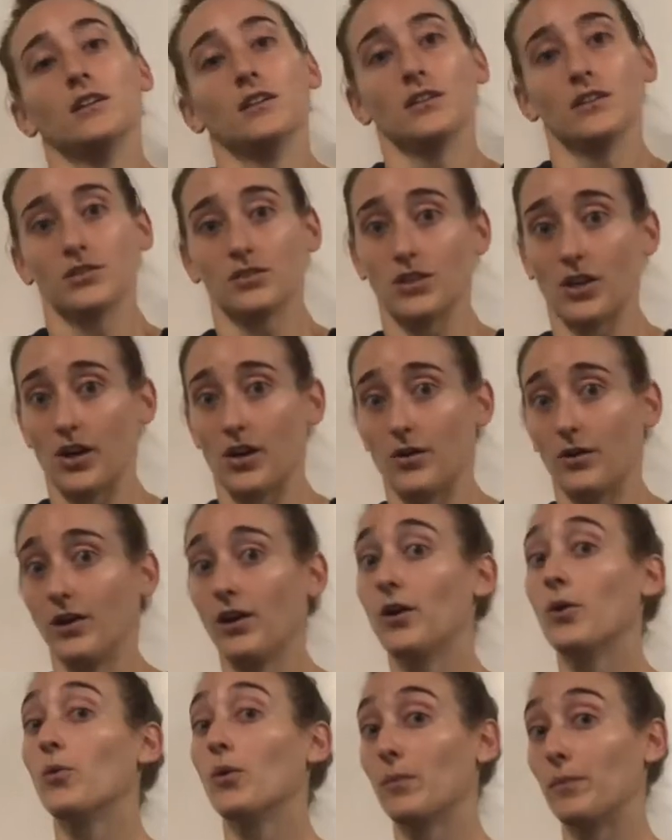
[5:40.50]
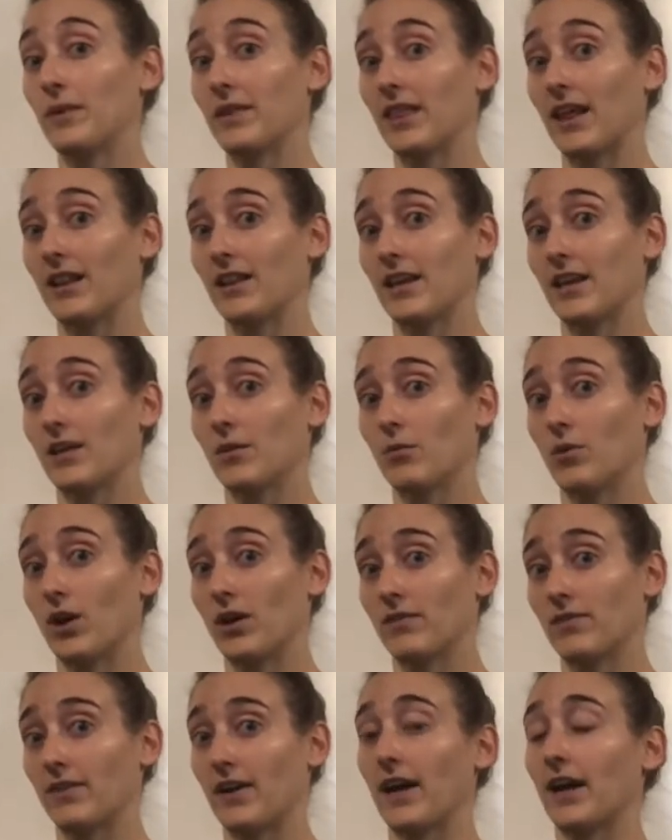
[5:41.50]
So we'll put that link in
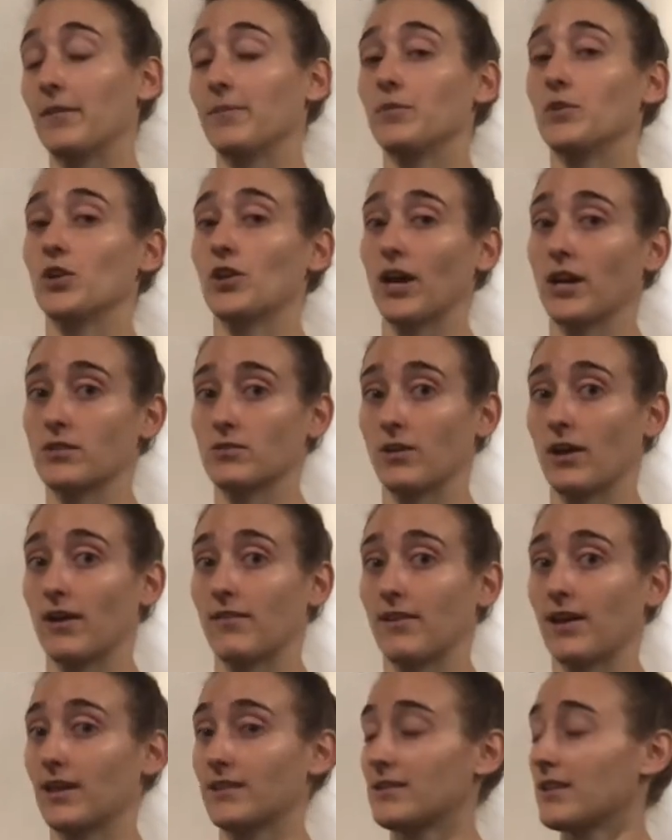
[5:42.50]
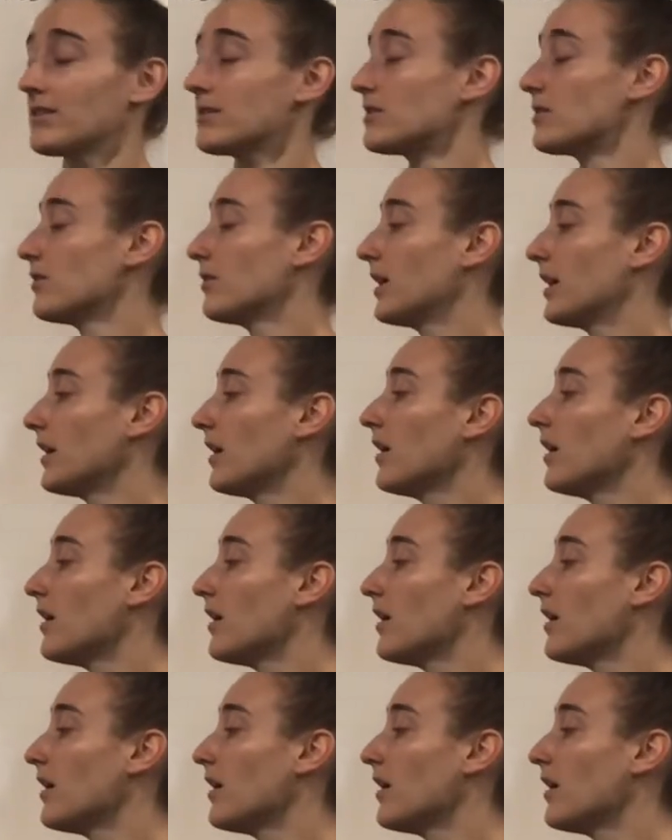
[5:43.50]
Wodify. You guys will have access to it.